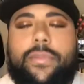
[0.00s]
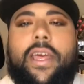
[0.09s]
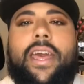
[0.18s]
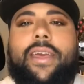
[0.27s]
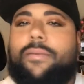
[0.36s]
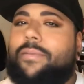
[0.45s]

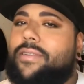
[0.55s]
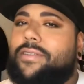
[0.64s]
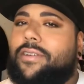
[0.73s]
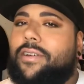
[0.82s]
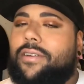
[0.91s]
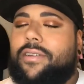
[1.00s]
Hey, what's
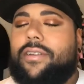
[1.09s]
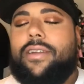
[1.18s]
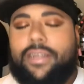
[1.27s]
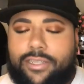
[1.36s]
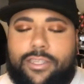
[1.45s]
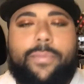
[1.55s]
good?
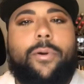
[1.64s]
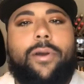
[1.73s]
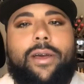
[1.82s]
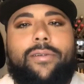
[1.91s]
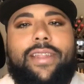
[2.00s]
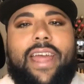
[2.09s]
It's your boy
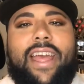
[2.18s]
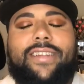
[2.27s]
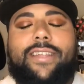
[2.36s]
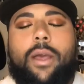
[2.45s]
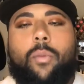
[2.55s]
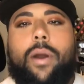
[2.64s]

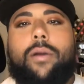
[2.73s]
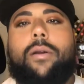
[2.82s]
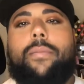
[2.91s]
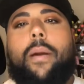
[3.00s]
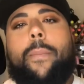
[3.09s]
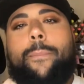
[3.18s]
Lnegz, and
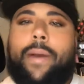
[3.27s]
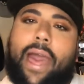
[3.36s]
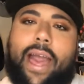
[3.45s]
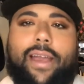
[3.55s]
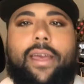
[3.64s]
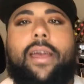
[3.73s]
welcome
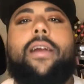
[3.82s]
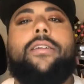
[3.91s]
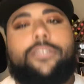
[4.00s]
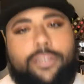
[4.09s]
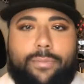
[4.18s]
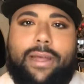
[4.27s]
back
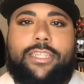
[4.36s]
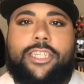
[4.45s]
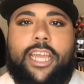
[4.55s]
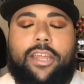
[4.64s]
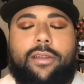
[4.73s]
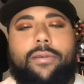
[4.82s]
to my
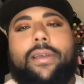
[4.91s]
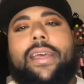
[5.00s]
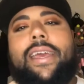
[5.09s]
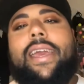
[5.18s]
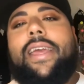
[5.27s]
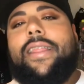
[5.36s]
channel.
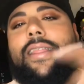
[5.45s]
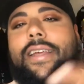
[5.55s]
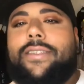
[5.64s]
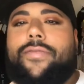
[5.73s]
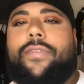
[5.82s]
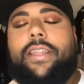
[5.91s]
In
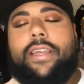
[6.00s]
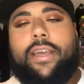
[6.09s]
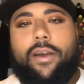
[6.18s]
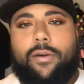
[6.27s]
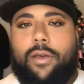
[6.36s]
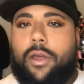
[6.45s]
this
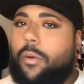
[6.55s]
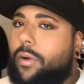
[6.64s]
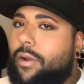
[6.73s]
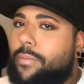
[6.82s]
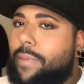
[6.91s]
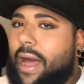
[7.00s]
video,
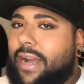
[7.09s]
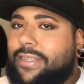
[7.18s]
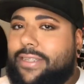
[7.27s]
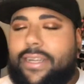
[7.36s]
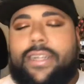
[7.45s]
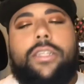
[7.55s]
we're
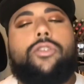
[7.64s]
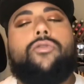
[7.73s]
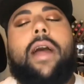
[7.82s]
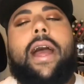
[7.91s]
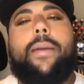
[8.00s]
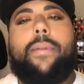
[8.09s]
unboxing
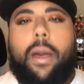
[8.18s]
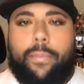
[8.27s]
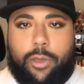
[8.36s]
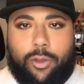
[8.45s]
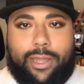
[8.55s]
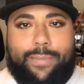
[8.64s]
Tribe
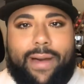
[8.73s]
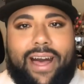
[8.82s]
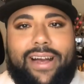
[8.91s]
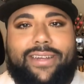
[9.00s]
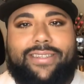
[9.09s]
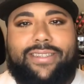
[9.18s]
Beauty
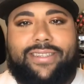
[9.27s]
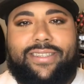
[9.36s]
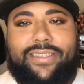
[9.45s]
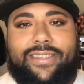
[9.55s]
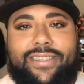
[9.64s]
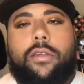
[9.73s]
Box.
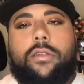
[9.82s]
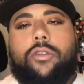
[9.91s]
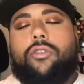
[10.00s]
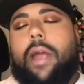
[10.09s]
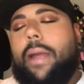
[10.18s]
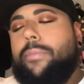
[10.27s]
So
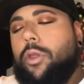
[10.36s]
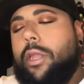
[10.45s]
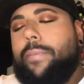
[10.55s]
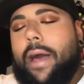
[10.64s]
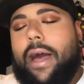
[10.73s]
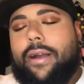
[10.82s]
Tribe Beauty
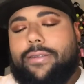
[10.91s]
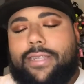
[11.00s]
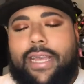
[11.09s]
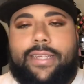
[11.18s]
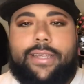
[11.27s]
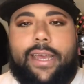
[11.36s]
Box
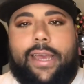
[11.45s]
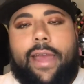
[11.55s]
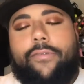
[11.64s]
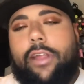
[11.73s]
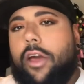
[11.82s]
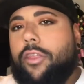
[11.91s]
is a
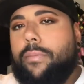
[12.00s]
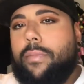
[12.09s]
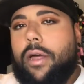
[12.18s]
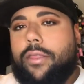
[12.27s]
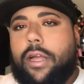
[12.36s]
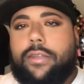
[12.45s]
every other
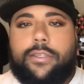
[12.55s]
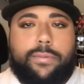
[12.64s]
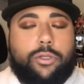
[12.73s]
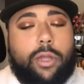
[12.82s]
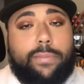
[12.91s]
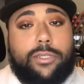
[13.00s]
month
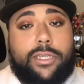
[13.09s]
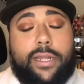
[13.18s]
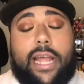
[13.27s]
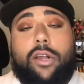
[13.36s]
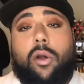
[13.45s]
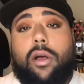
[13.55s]
subscription
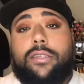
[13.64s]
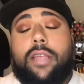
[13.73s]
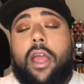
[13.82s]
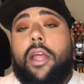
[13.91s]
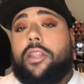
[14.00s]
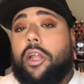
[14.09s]
that costs
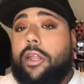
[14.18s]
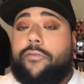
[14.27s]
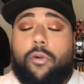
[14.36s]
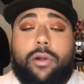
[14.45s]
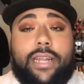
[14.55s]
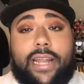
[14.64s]

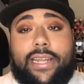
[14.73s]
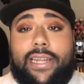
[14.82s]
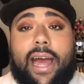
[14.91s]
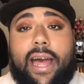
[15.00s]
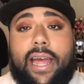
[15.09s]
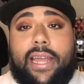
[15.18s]

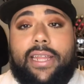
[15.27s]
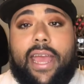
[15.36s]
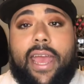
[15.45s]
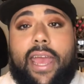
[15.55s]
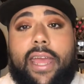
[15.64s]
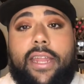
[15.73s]
$34.99,
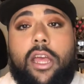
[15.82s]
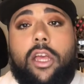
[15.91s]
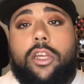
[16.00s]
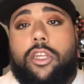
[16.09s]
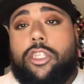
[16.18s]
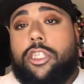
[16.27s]
and
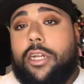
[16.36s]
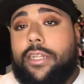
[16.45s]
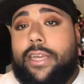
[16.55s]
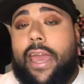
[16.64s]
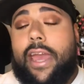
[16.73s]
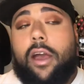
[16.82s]
you
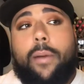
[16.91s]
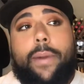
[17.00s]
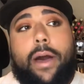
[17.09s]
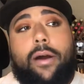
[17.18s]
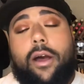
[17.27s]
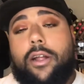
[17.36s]
should get
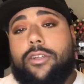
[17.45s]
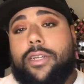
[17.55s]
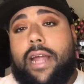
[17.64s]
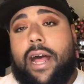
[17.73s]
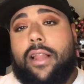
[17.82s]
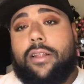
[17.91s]
about
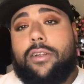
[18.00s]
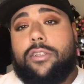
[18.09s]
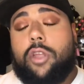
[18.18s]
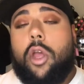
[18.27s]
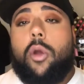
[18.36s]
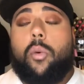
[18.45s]

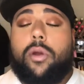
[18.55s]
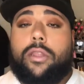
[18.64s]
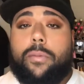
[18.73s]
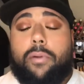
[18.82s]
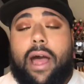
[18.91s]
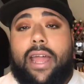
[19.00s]
$100 worth
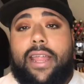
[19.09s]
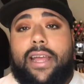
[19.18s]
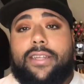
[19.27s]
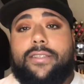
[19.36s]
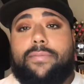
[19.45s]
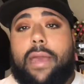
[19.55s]
of
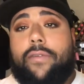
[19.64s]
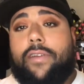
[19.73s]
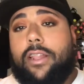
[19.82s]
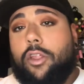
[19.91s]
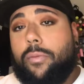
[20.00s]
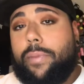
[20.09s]
products, maybe
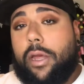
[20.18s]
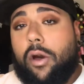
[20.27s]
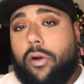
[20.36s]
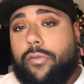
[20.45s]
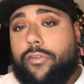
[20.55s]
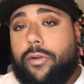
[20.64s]
a little bit
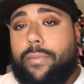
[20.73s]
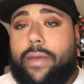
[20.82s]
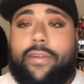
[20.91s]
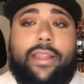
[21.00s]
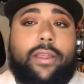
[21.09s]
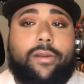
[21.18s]
over,
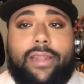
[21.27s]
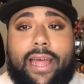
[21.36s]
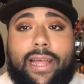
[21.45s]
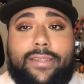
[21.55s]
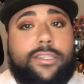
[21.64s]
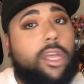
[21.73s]
maybe a little
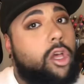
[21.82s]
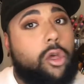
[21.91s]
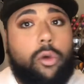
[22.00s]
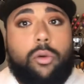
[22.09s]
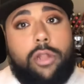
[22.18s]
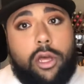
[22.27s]
less,
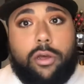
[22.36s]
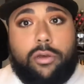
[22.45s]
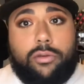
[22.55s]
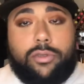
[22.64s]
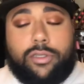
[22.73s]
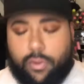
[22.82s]
who
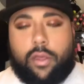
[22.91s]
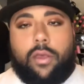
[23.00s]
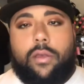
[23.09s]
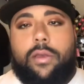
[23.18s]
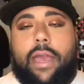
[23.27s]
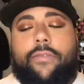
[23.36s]
knows.
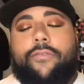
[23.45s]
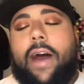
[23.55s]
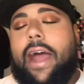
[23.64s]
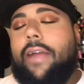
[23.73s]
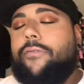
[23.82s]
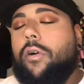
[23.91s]
You get
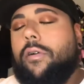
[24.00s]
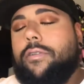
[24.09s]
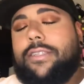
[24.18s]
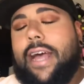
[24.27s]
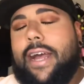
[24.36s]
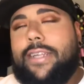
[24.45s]
5 full
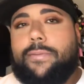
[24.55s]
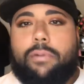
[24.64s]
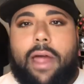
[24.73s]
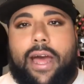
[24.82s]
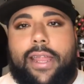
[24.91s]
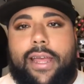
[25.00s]
size
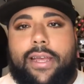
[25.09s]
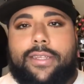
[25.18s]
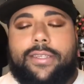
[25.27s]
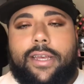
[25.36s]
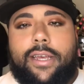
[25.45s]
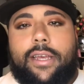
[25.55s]

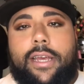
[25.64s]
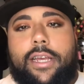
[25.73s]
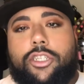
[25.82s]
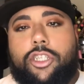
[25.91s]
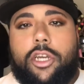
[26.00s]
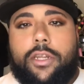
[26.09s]
products. It
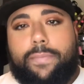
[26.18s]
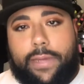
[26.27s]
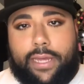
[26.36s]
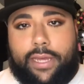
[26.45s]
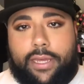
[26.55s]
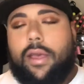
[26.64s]
should
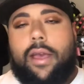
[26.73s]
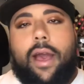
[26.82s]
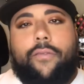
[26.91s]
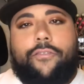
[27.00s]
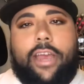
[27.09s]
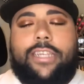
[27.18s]
be
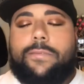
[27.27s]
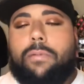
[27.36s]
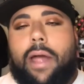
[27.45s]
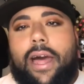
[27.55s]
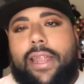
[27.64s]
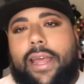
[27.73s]
a face
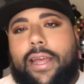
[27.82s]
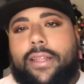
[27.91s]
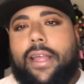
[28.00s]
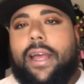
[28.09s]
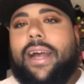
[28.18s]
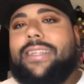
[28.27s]
product,
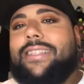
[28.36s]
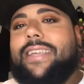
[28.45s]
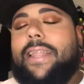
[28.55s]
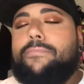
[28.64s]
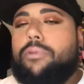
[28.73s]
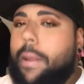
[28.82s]
a
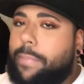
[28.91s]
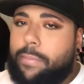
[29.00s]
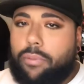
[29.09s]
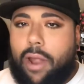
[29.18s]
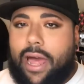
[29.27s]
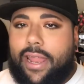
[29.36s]
skin prepping
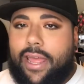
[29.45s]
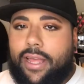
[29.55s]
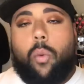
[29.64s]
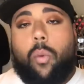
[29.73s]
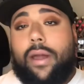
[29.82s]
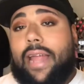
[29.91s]

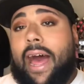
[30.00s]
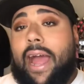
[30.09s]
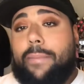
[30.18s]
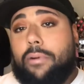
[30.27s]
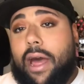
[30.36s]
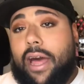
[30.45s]
product, 1
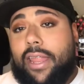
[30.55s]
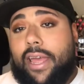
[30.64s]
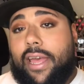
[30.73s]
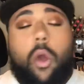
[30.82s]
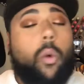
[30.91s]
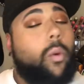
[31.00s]
eye
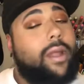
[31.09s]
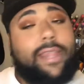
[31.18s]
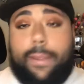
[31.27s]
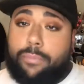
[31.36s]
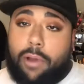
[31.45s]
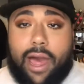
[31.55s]
product, 1
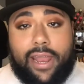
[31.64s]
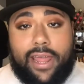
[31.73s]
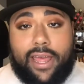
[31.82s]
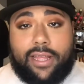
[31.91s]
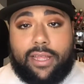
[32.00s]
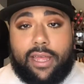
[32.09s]
lip
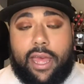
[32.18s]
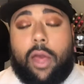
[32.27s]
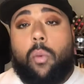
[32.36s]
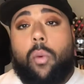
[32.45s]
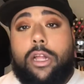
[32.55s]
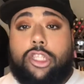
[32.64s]
product,
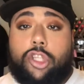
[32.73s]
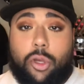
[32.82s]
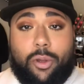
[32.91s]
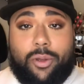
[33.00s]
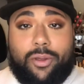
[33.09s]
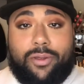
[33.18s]
and 1
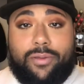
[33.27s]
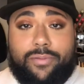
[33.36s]
tool.